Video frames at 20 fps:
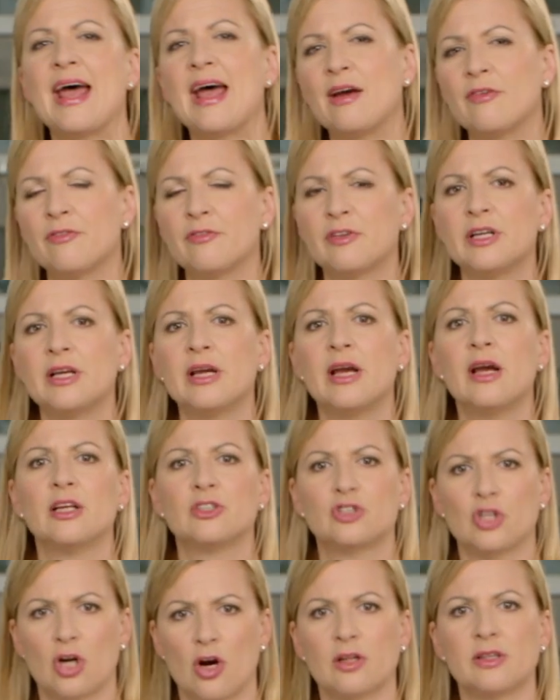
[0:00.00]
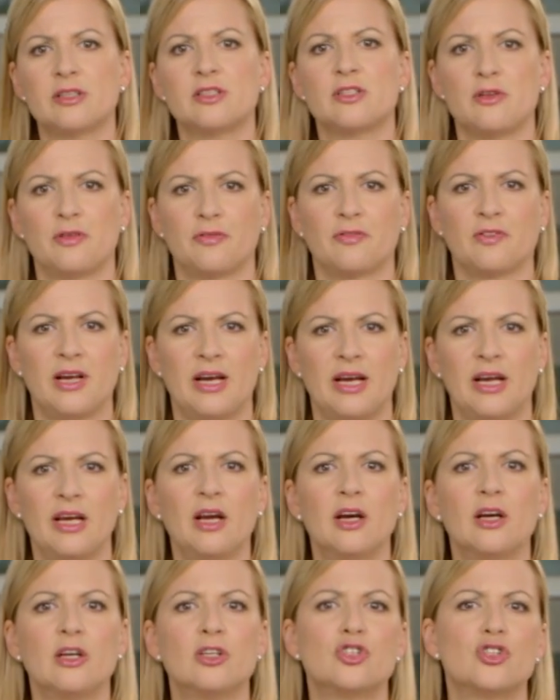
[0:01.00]
Every chocolate soufflé
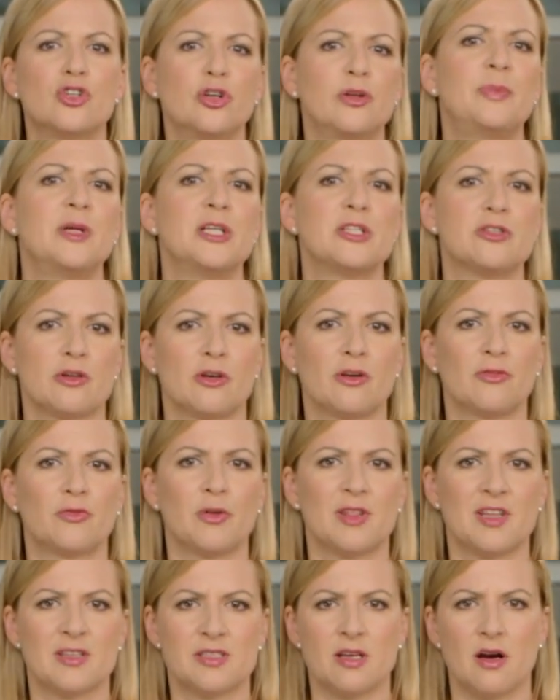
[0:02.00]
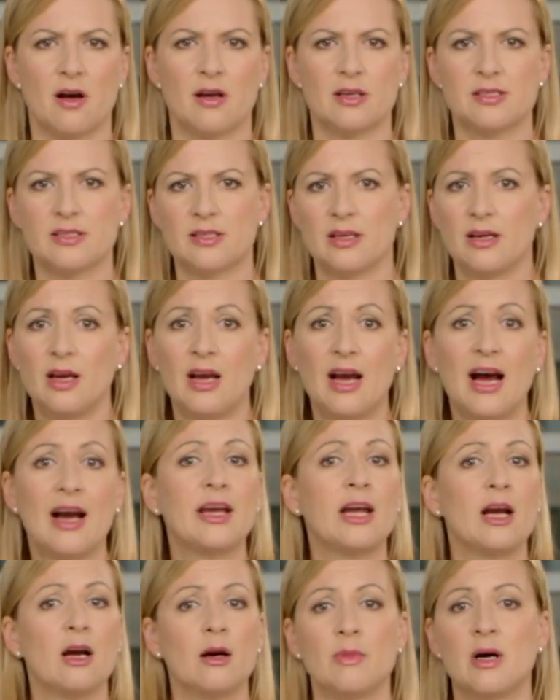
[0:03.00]
should be served with a sauce. A
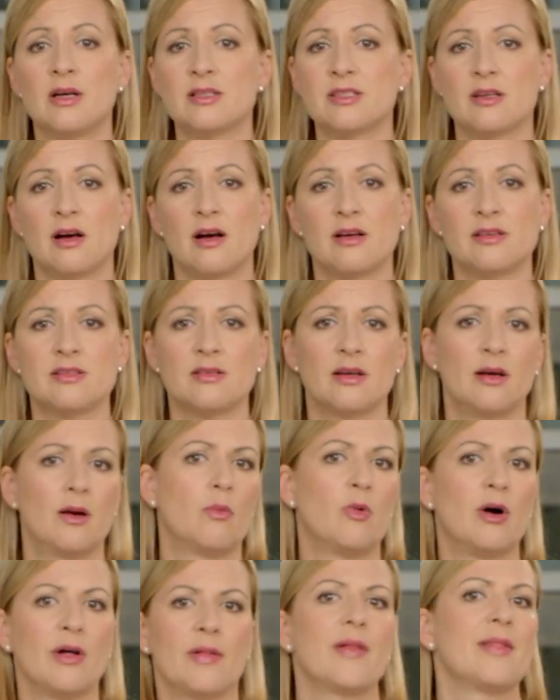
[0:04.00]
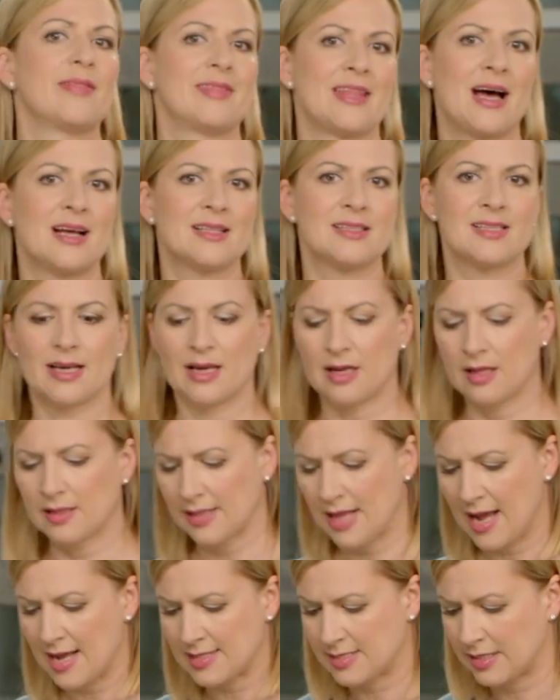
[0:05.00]
caramel sauce, well, that's a
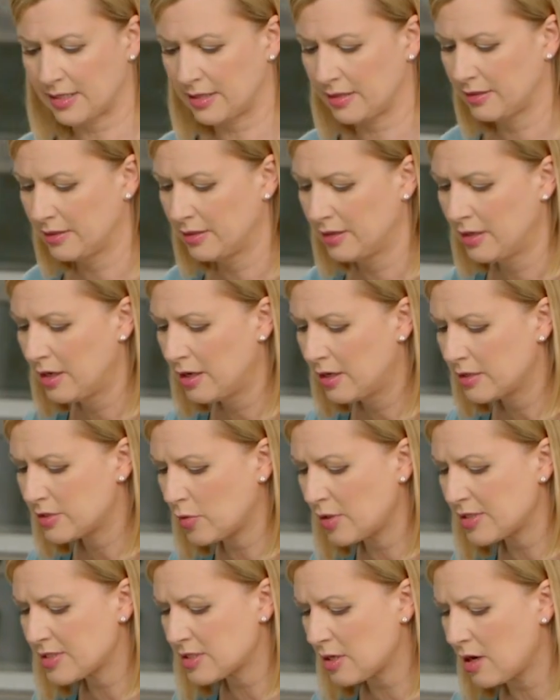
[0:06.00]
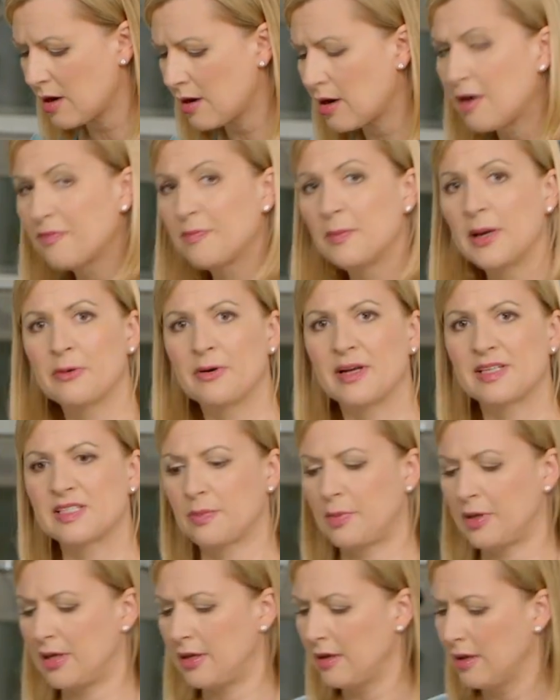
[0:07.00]
classic. So I start off my
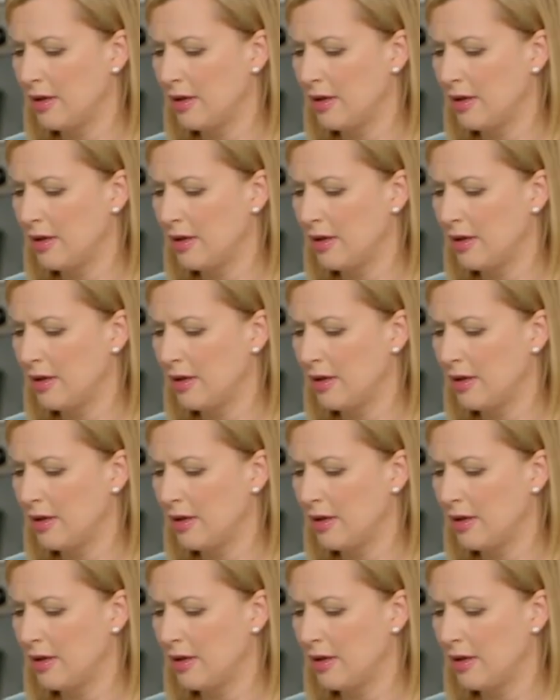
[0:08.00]
recipe